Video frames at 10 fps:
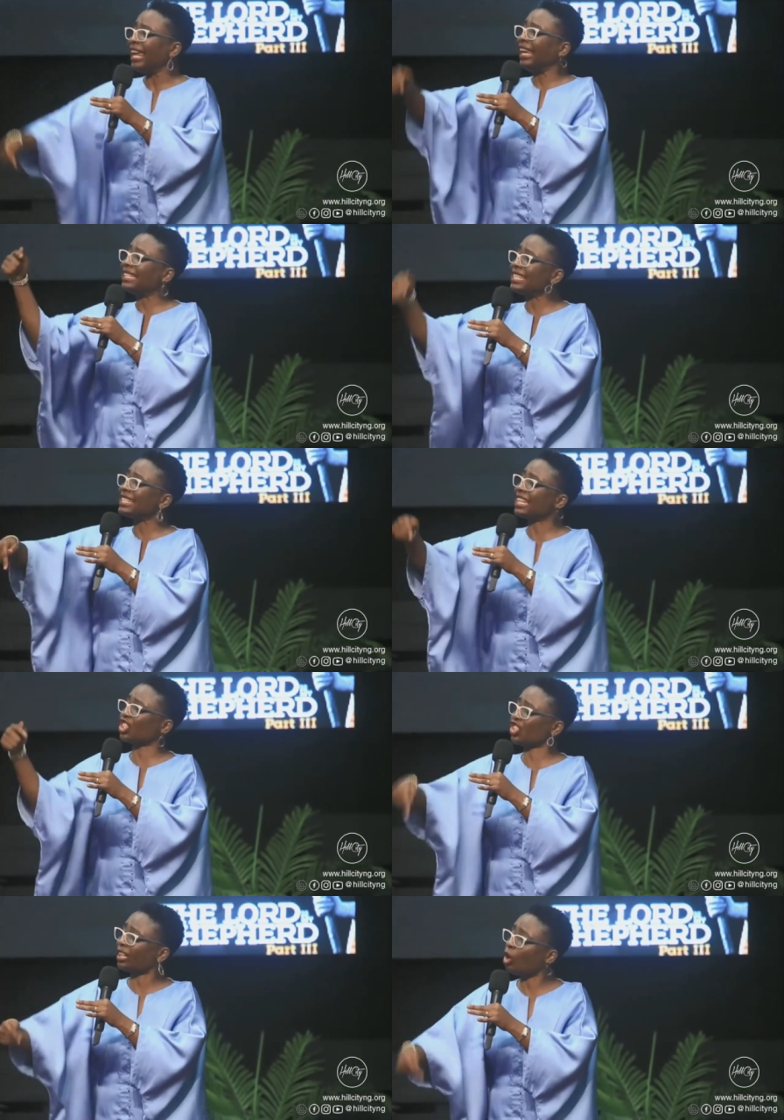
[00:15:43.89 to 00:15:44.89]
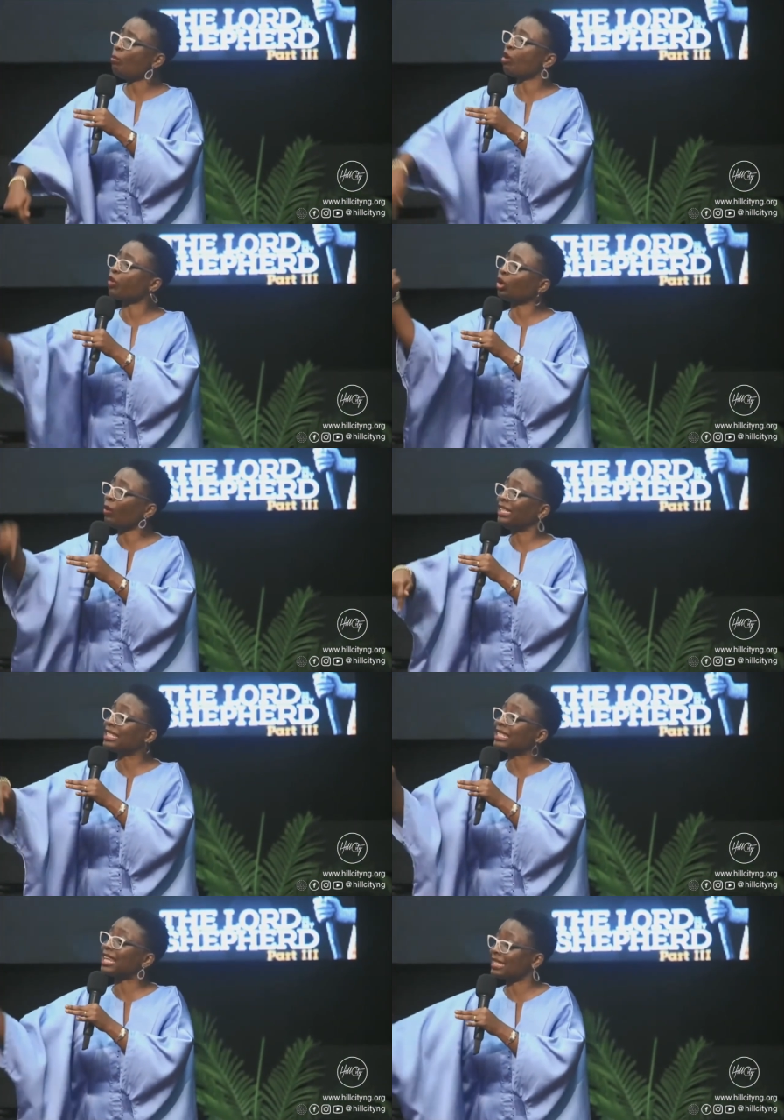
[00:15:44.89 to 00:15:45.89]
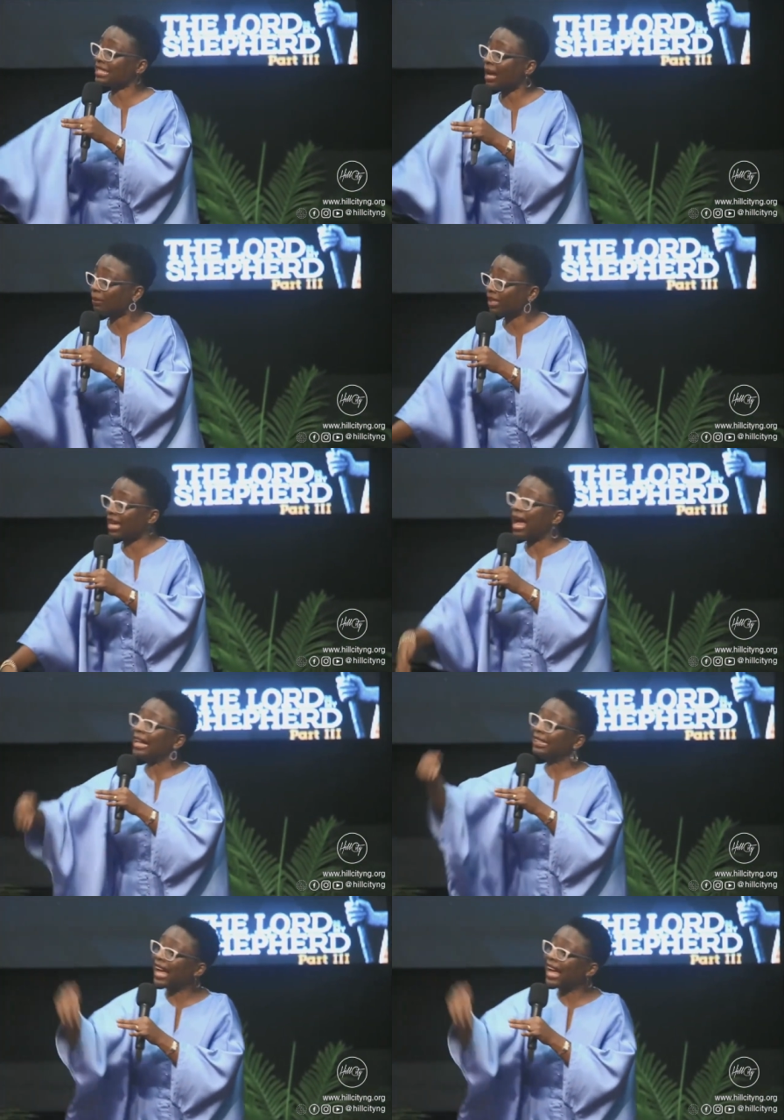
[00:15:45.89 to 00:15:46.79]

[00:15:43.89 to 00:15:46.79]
it is the shalom of God when it is established that,